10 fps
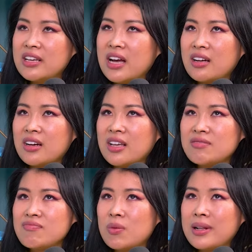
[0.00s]
young,
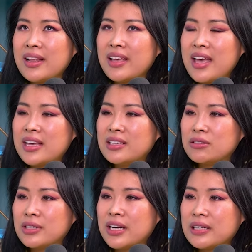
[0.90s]
like probably like 8
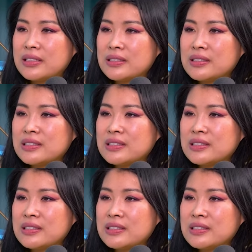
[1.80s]
or 9.